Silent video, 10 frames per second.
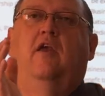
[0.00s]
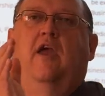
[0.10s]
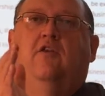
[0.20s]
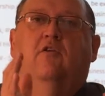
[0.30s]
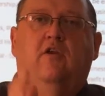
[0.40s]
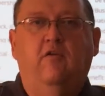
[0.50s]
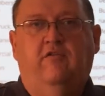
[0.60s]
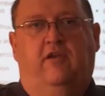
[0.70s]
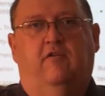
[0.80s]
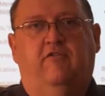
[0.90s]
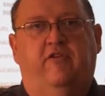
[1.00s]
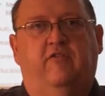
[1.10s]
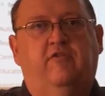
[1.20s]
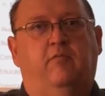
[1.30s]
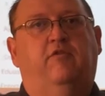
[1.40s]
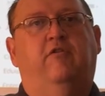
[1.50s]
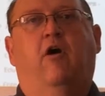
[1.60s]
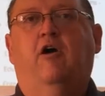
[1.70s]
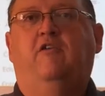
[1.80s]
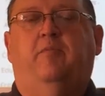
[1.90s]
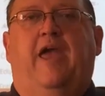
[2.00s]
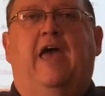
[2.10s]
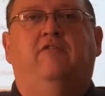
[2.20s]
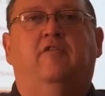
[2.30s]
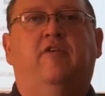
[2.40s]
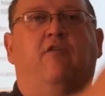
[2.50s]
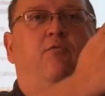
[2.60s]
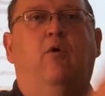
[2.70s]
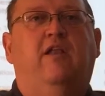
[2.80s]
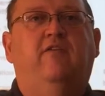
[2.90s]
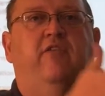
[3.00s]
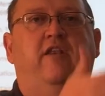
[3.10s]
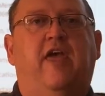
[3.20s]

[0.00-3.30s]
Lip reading: and you're using your system, you should always be asking yourself, what is the